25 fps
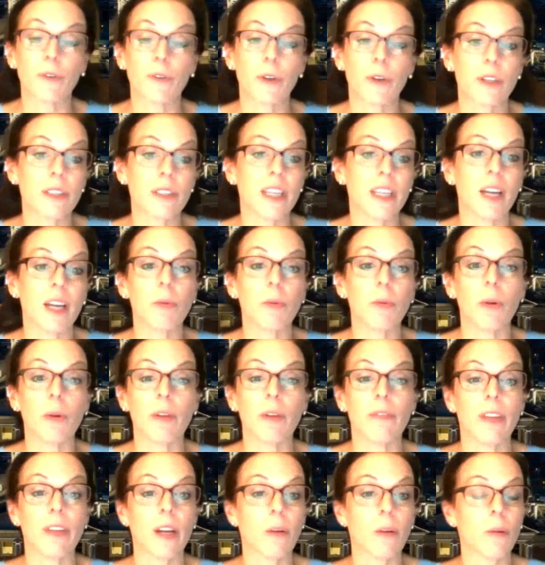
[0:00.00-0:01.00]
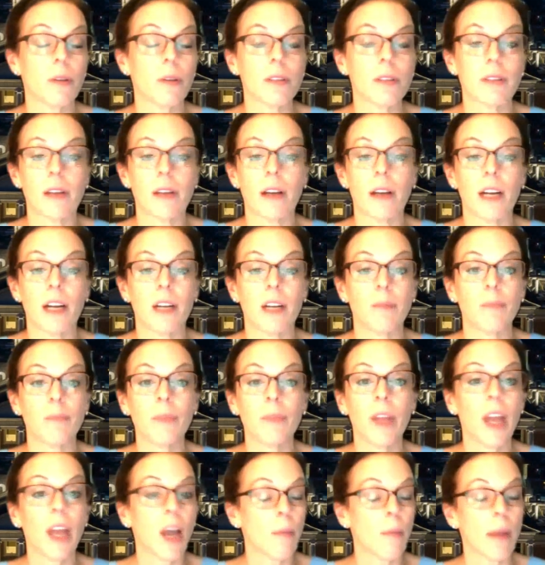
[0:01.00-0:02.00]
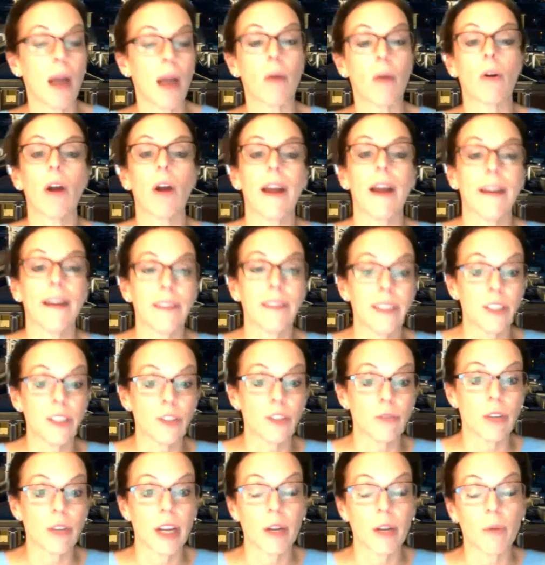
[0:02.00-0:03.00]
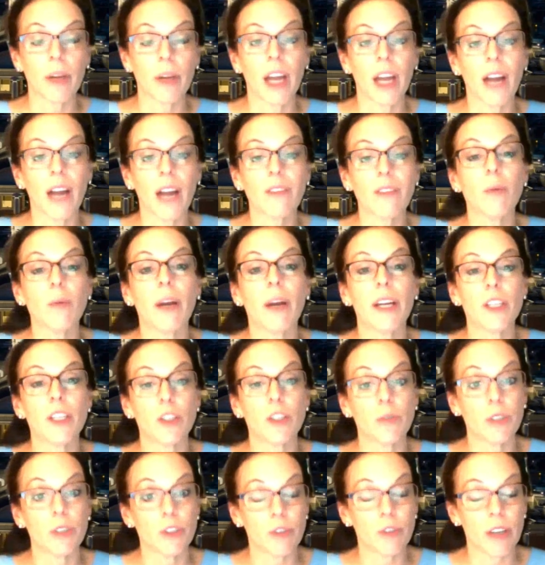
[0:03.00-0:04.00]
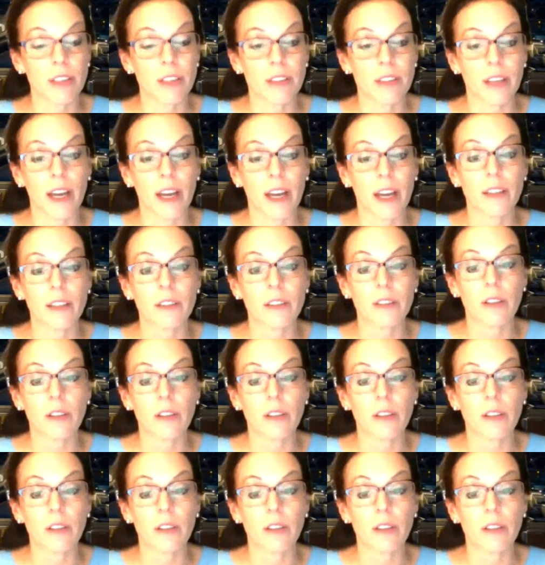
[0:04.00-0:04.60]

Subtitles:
For example, if there was a power outage, right, we have a way to address that.